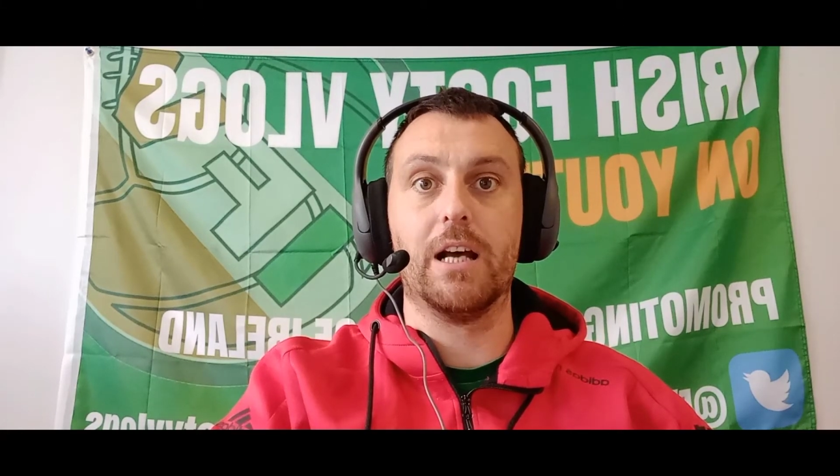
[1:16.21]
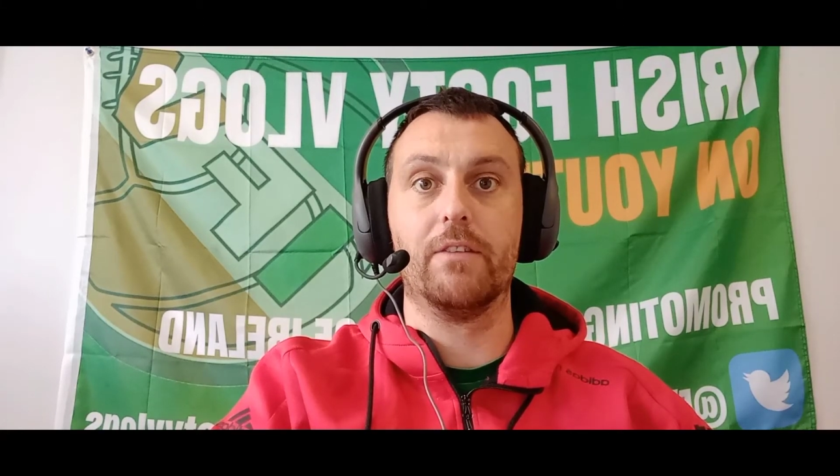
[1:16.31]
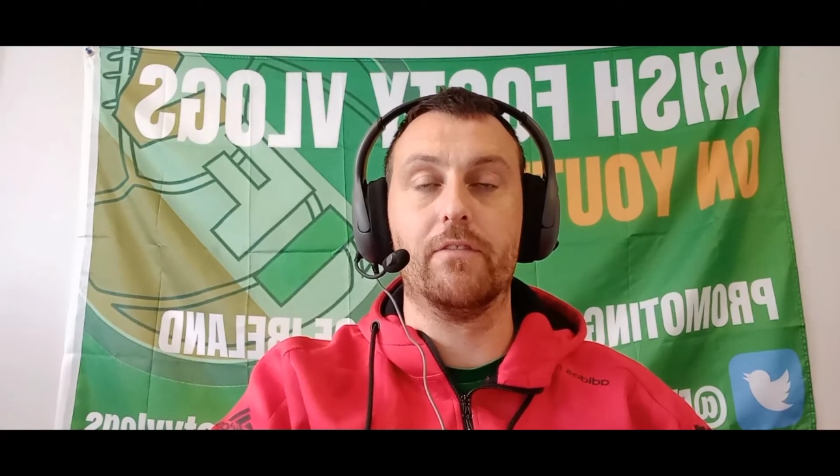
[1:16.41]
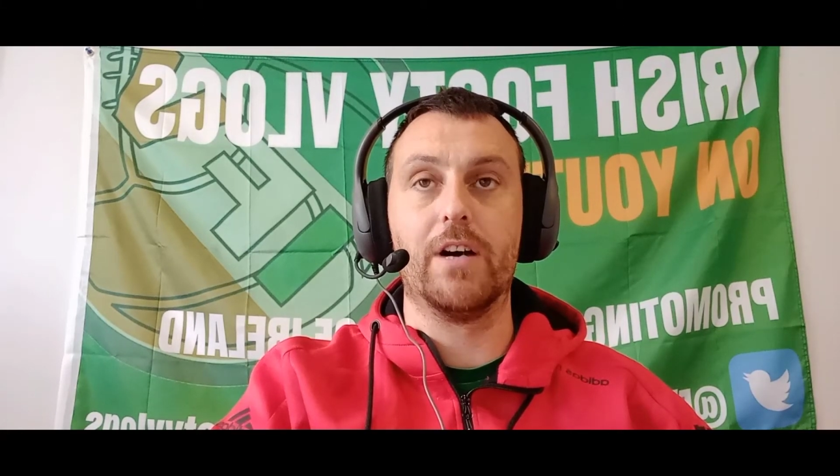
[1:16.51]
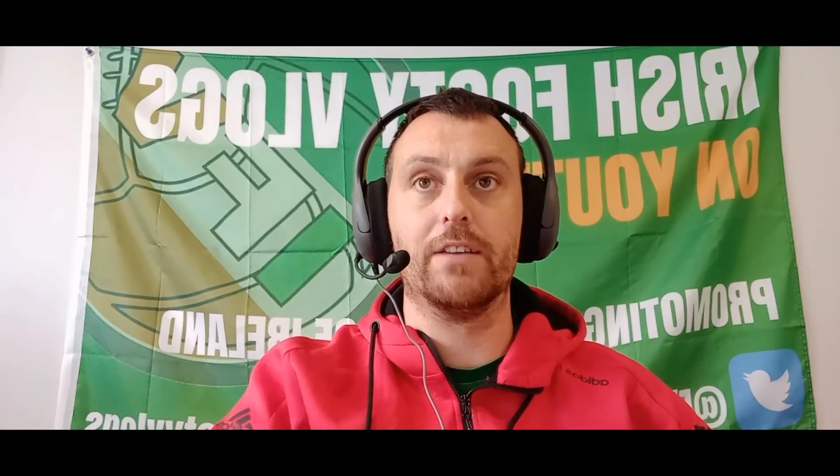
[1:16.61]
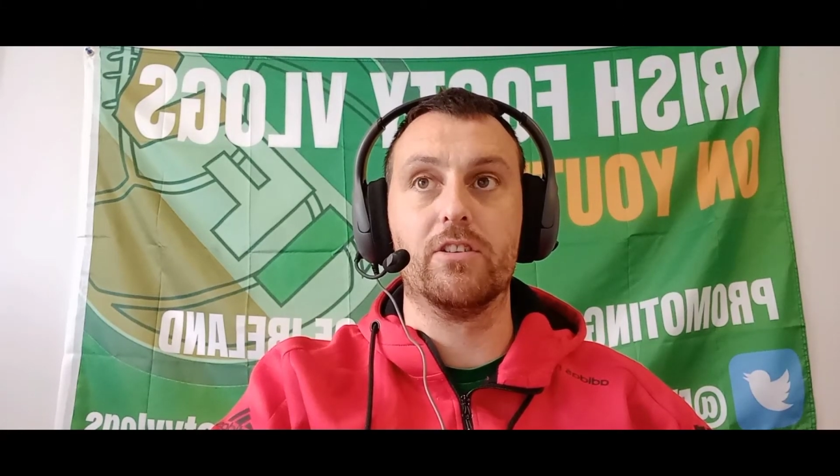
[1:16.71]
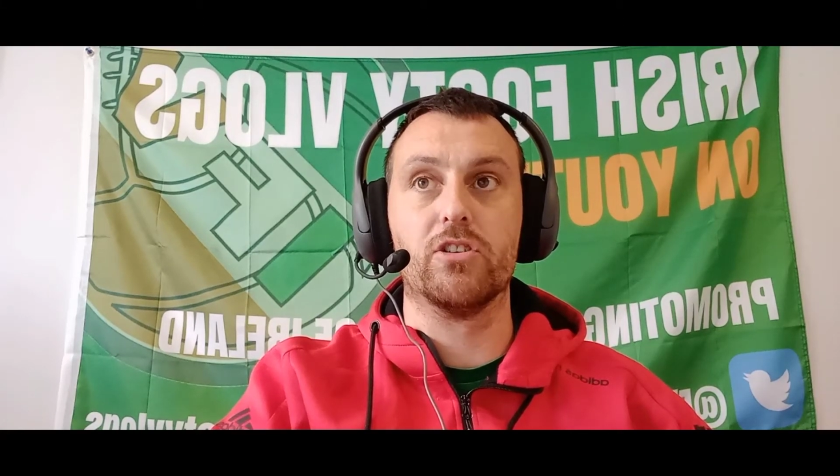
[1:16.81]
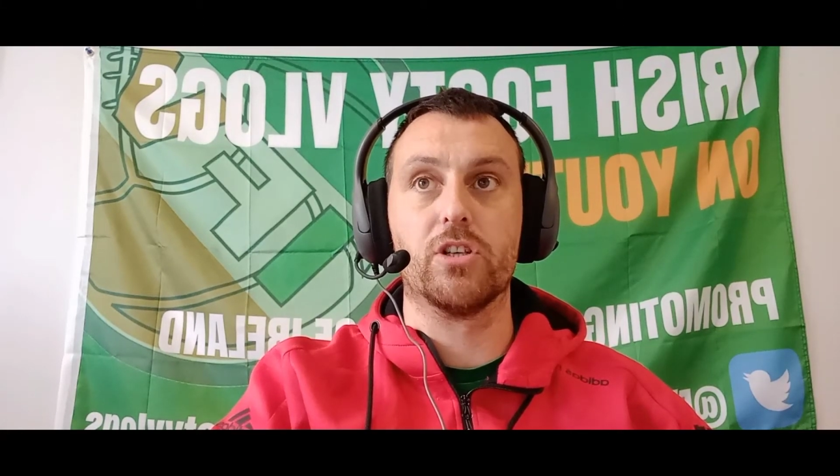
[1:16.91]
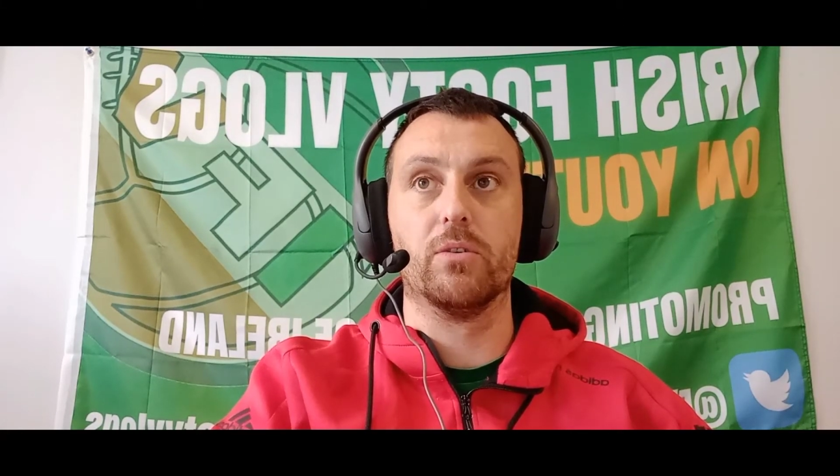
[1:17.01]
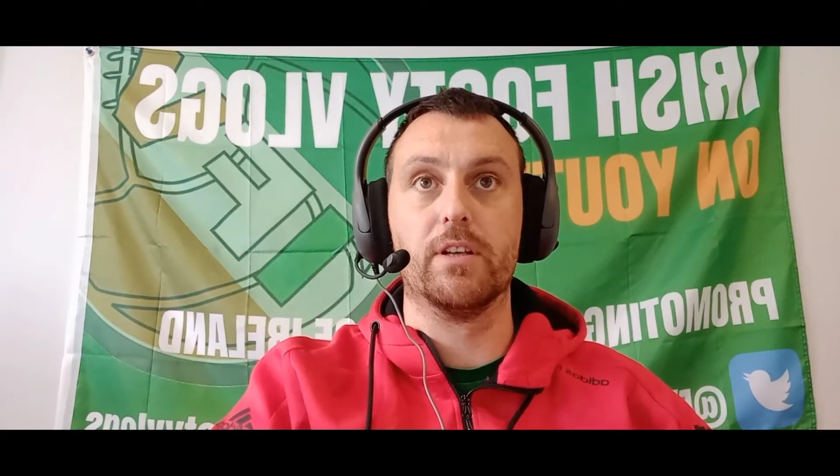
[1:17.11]

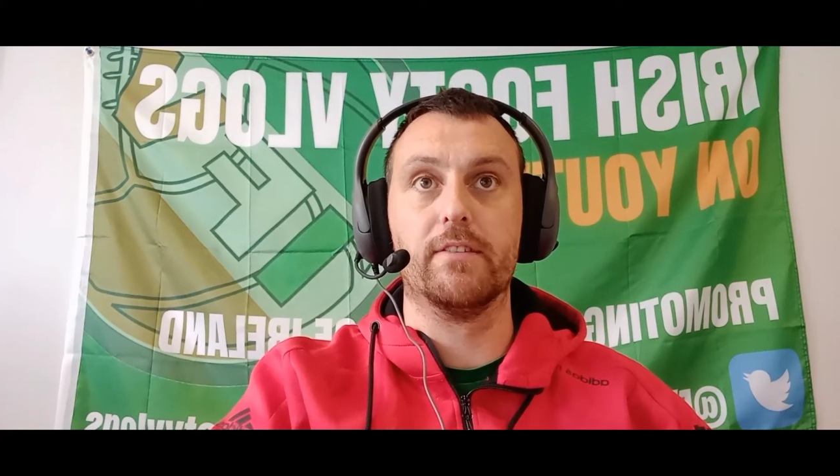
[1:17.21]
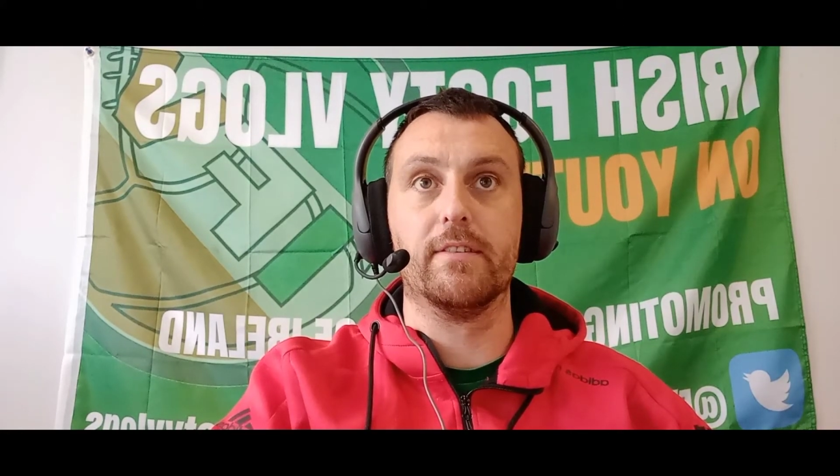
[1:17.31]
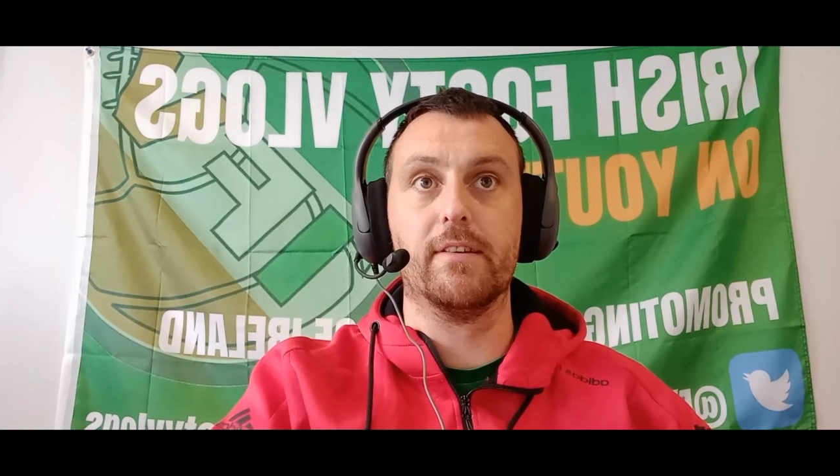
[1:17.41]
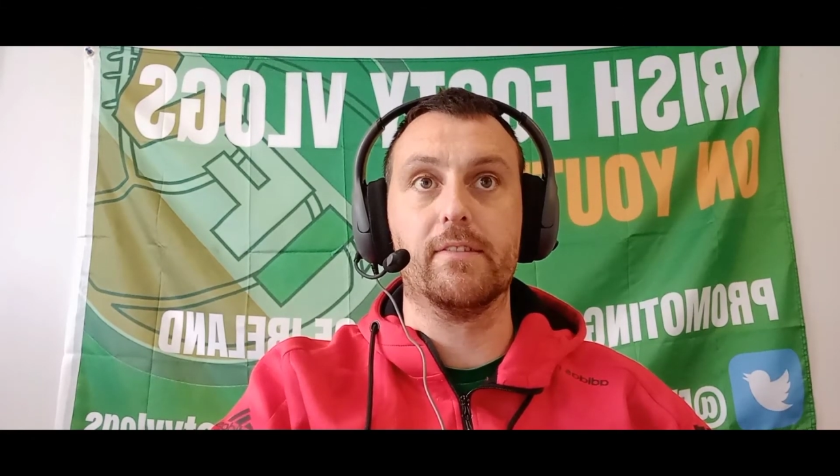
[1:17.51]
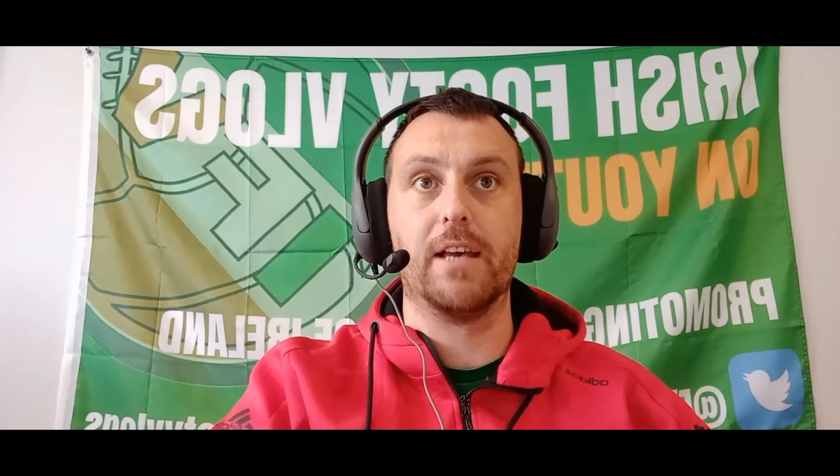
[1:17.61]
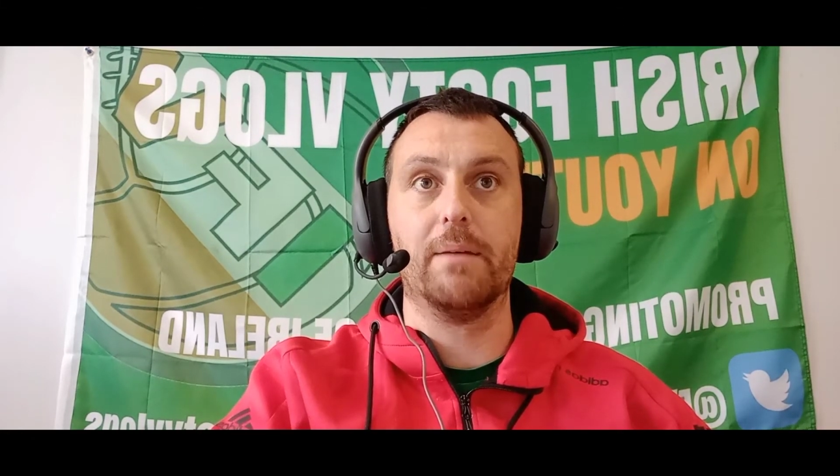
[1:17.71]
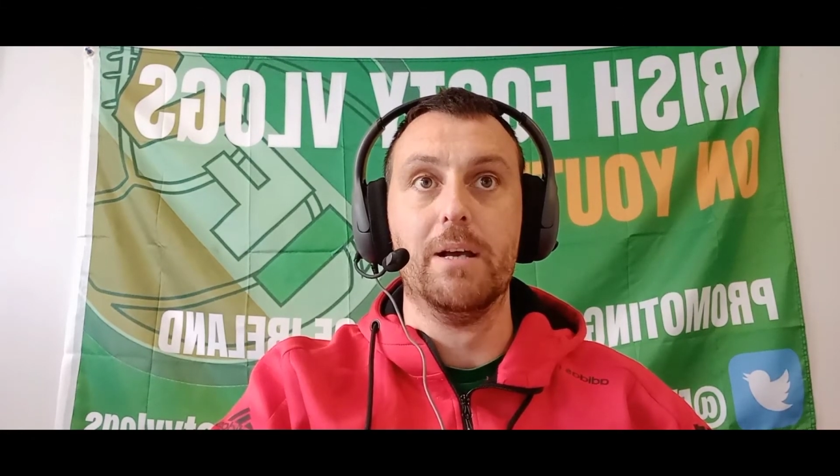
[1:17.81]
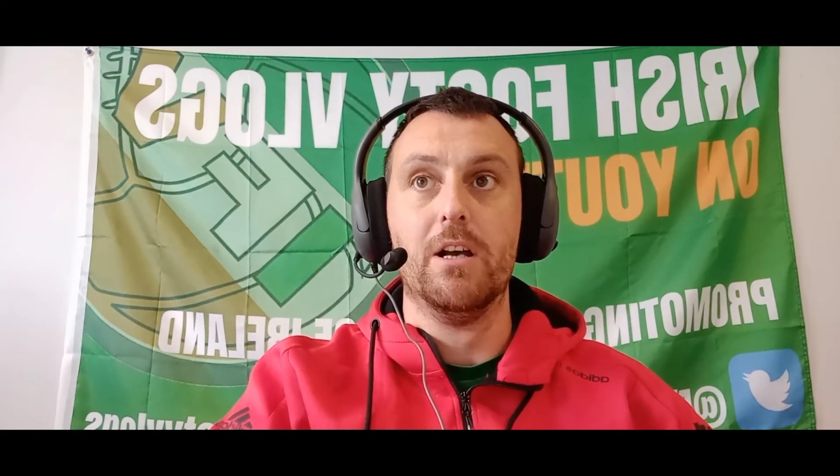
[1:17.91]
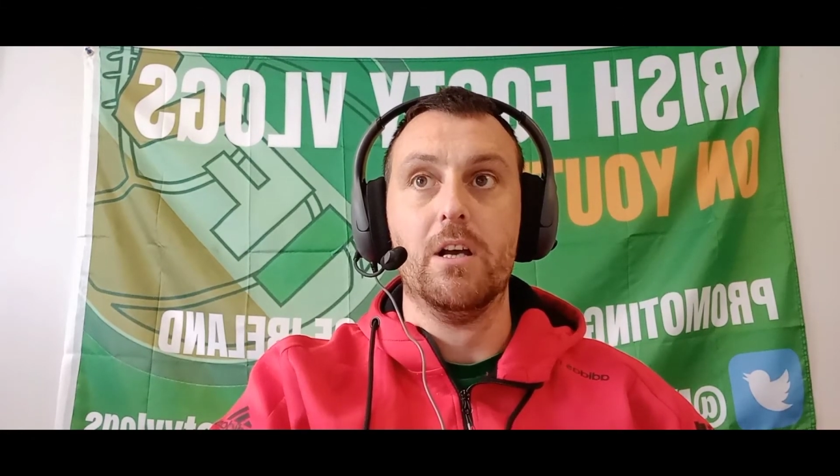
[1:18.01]
advantage going into this game.